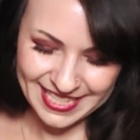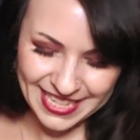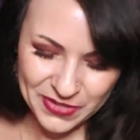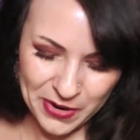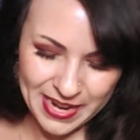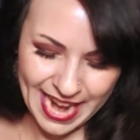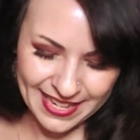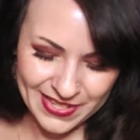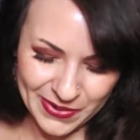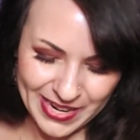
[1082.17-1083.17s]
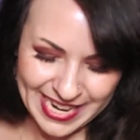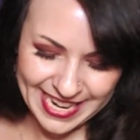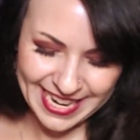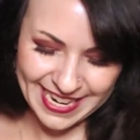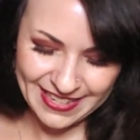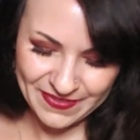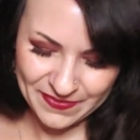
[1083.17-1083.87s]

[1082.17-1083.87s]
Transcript: get to our next story here.